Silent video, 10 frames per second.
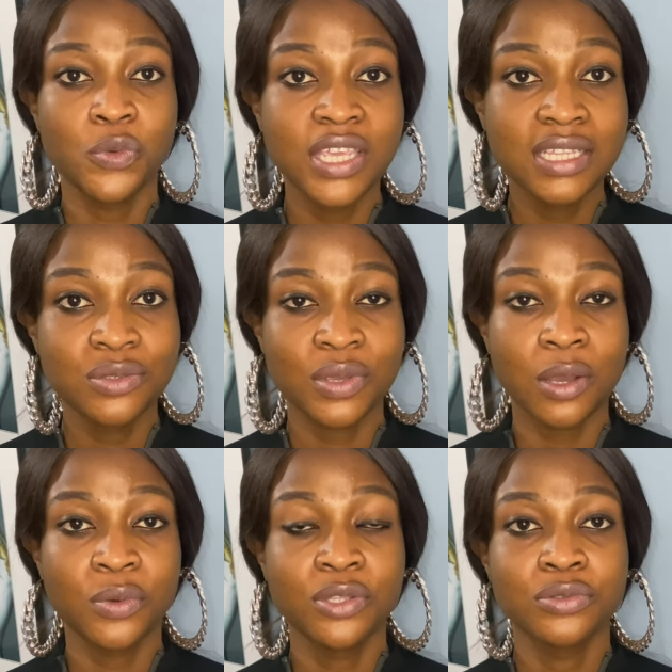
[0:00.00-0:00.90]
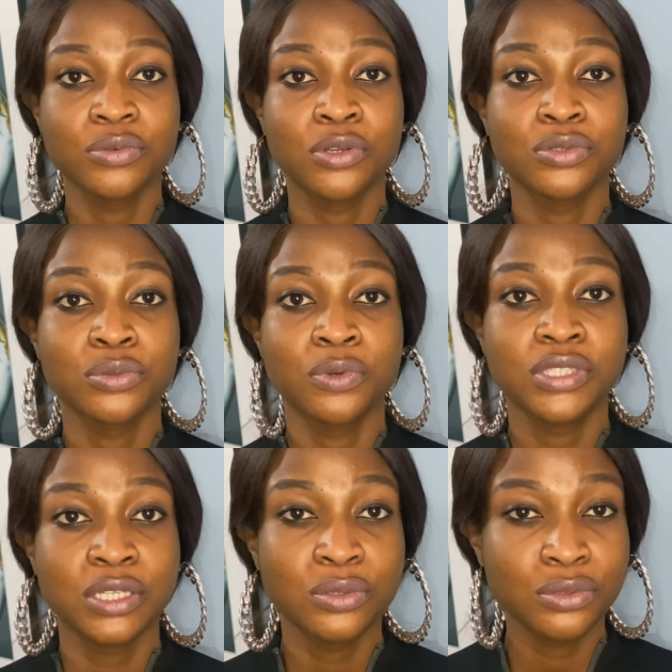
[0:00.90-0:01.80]
wheat, we are quick to run to
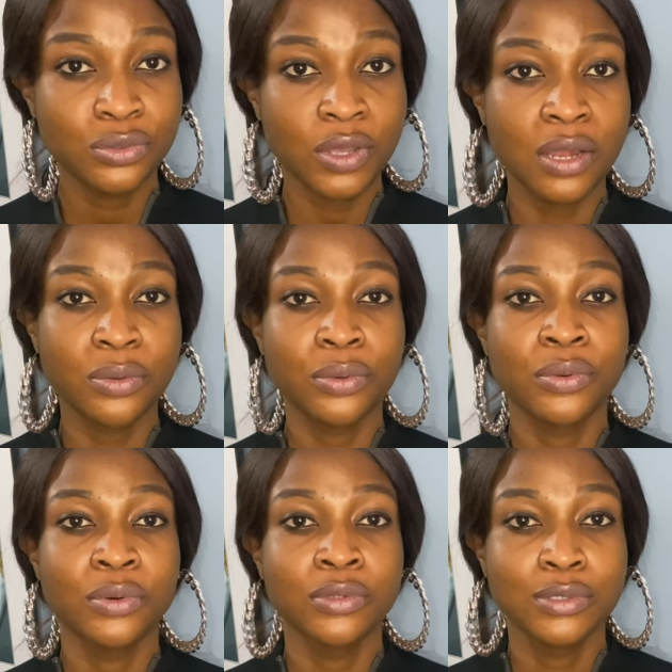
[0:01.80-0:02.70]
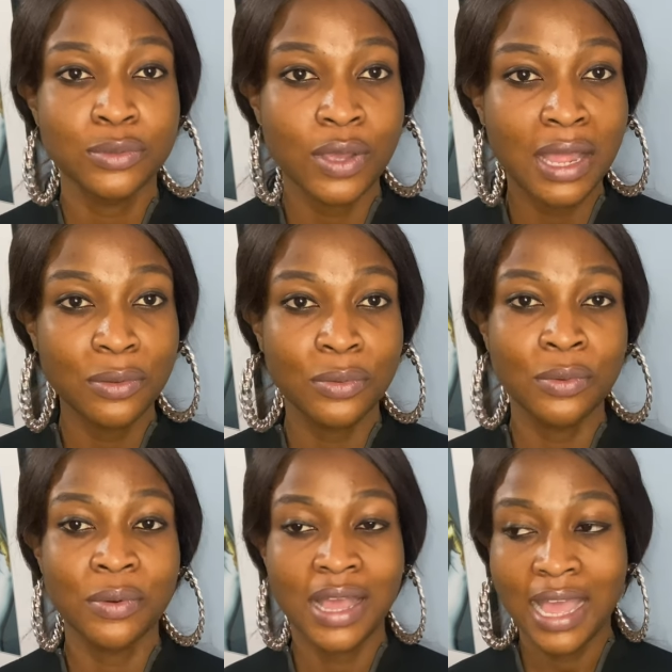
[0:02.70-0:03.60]
potato swallow, oat
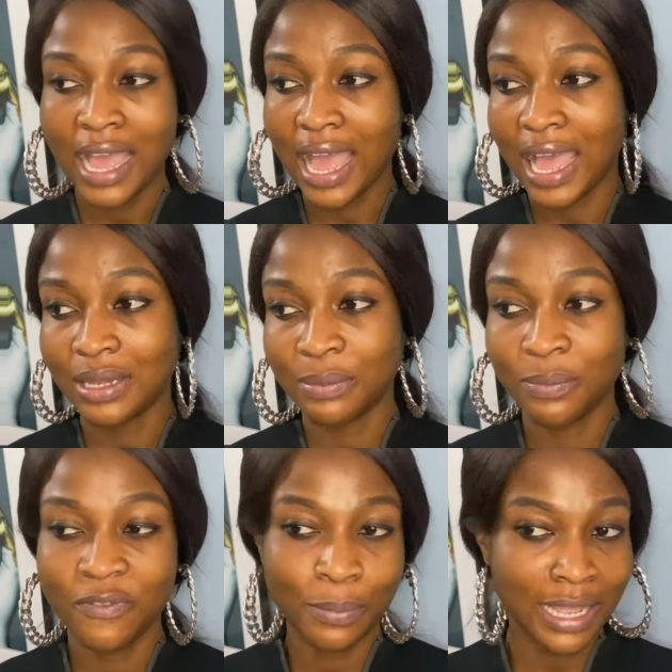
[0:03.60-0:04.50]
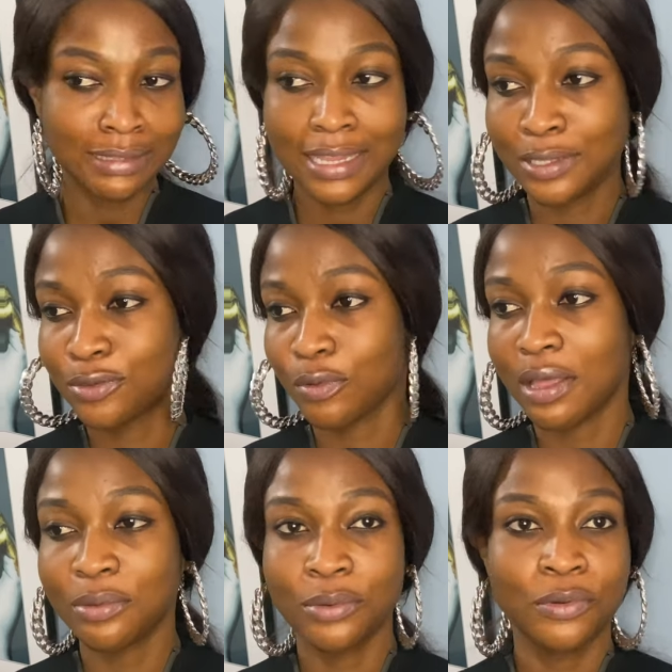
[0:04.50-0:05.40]
swallow, and plantain
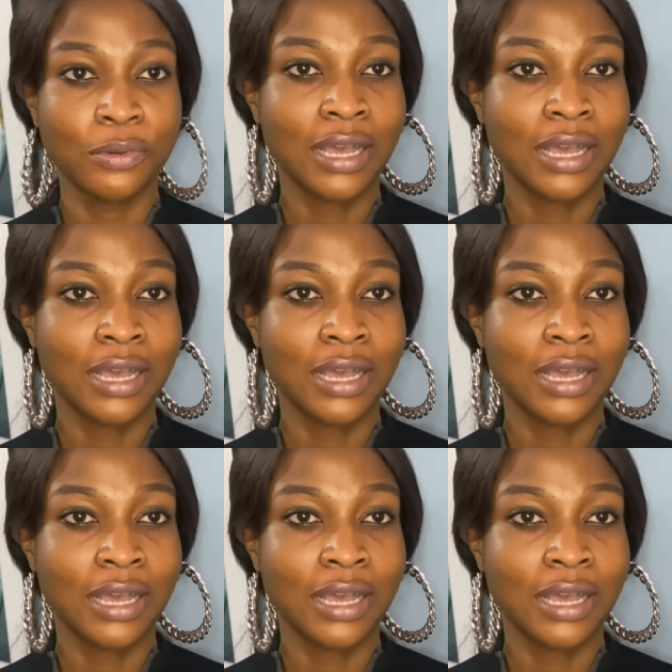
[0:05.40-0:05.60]
swallow,